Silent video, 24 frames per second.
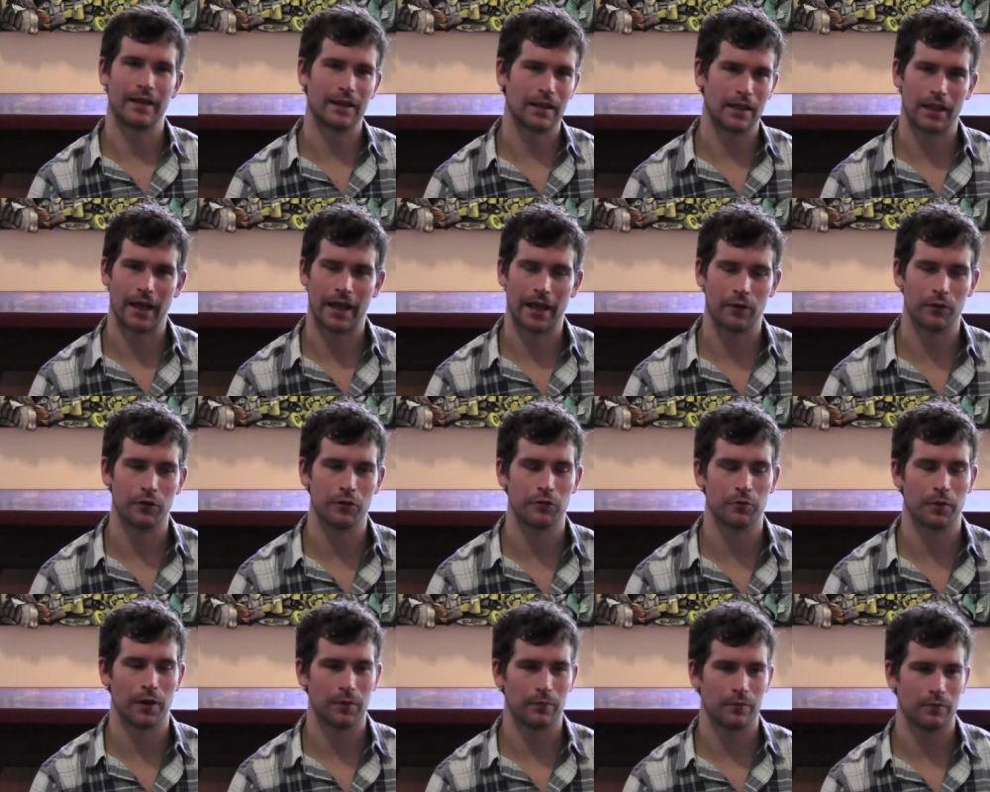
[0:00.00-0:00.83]
the
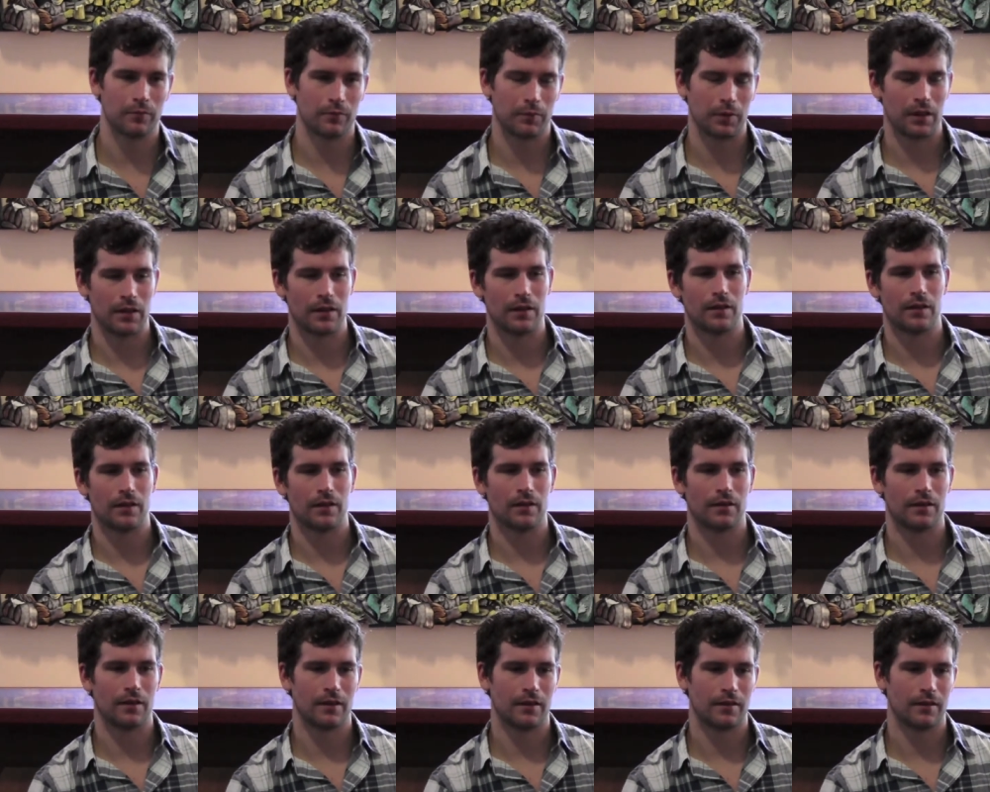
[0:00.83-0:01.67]
language might be
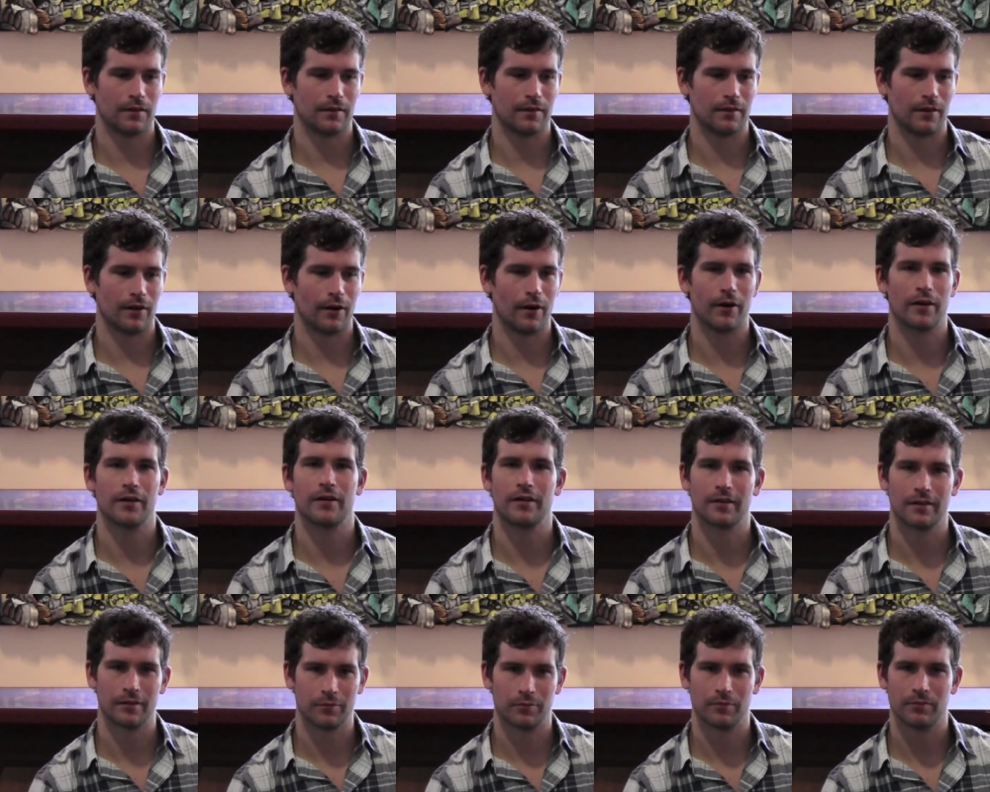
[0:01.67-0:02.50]
uh, hard
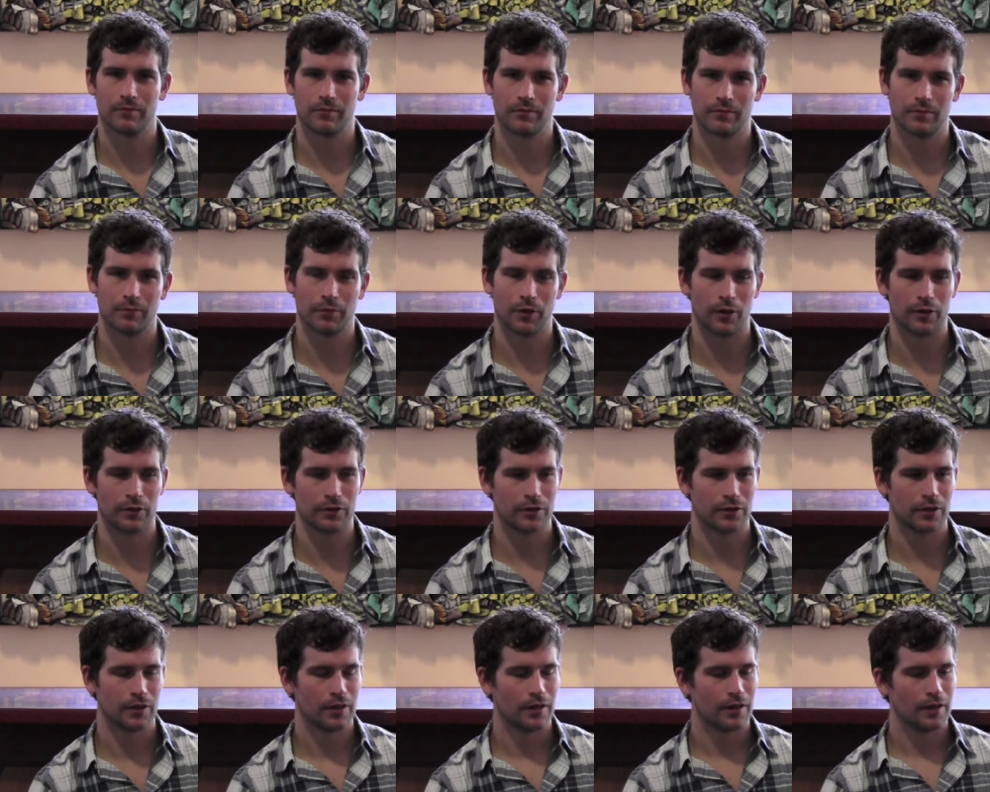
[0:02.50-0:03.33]
to
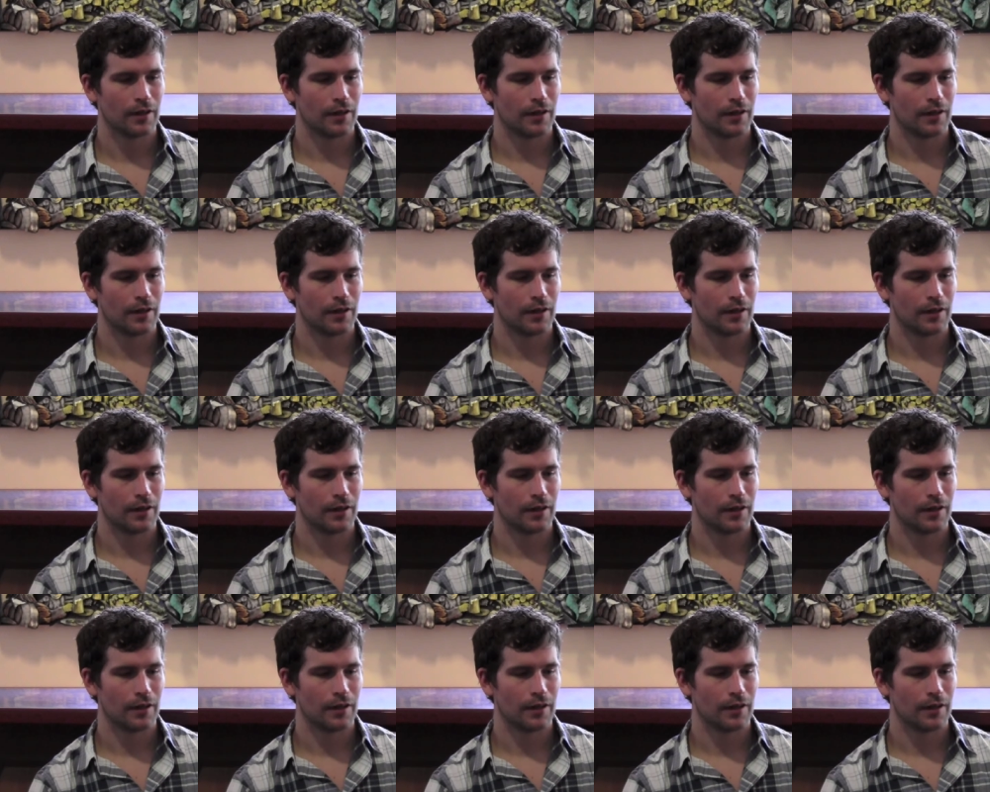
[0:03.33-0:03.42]
broach.